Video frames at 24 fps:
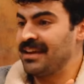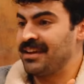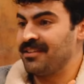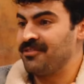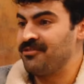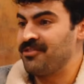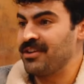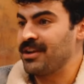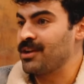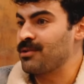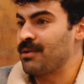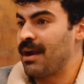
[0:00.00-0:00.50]
it can
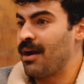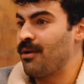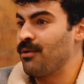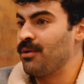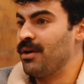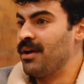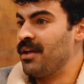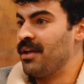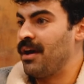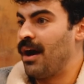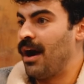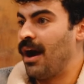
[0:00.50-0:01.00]
figure out
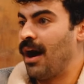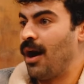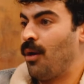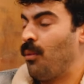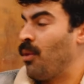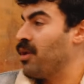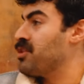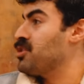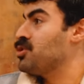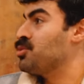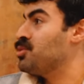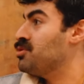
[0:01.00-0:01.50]
uh,
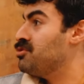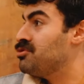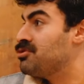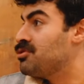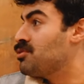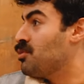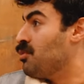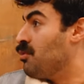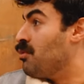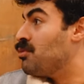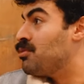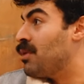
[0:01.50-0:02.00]
what you would
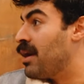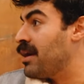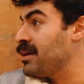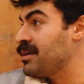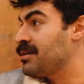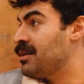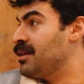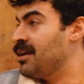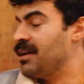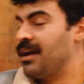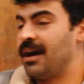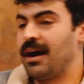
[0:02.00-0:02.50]
do,
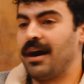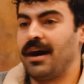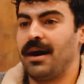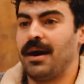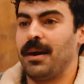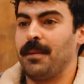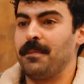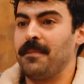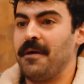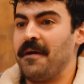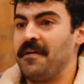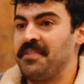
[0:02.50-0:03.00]
right?
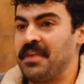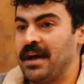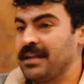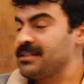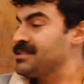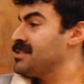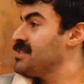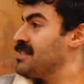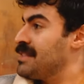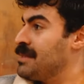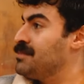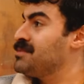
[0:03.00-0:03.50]
Um, that
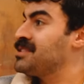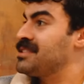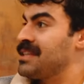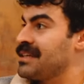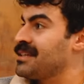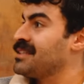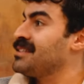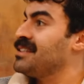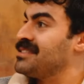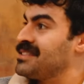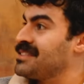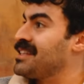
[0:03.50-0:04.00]
seems
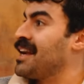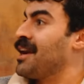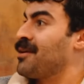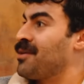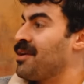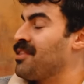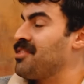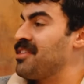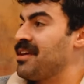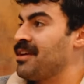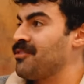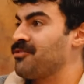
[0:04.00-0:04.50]
like a
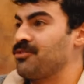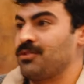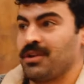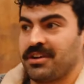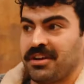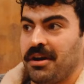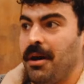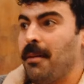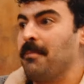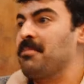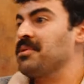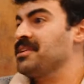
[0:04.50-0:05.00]
scary thing for a
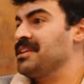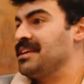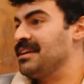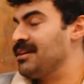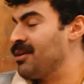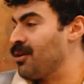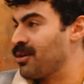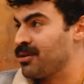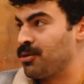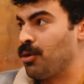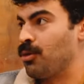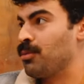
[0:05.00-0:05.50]
company
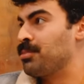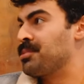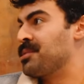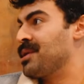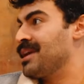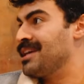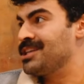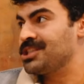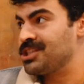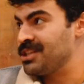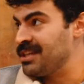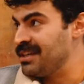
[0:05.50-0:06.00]
or
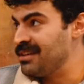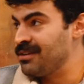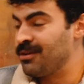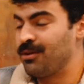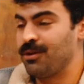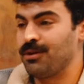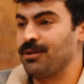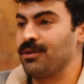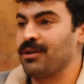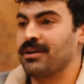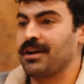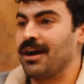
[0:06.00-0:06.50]
corporation
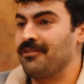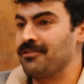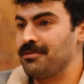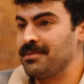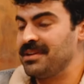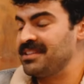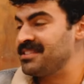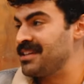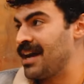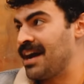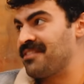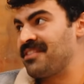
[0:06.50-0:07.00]
or a
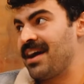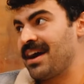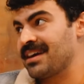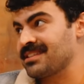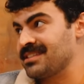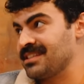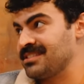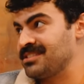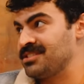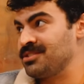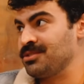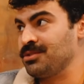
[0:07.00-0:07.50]
government to have
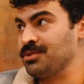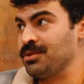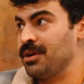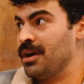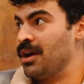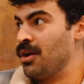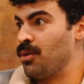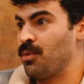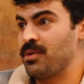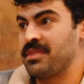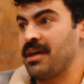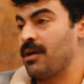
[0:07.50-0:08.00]
access to
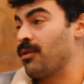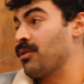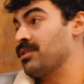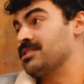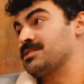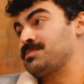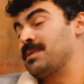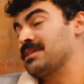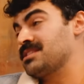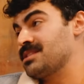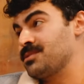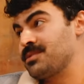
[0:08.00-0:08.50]
without,
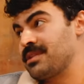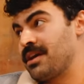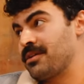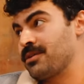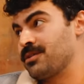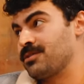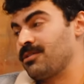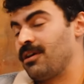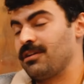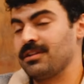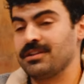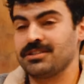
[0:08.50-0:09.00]
especially without
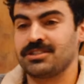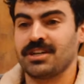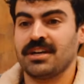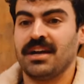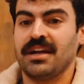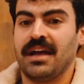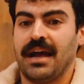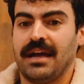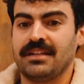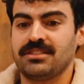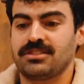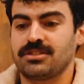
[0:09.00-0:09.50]
your knowledge.
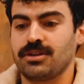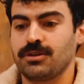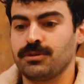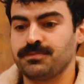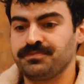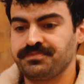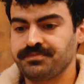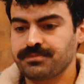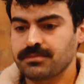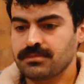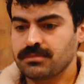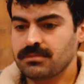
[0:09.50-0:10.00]
And
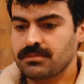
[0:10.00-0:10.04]
so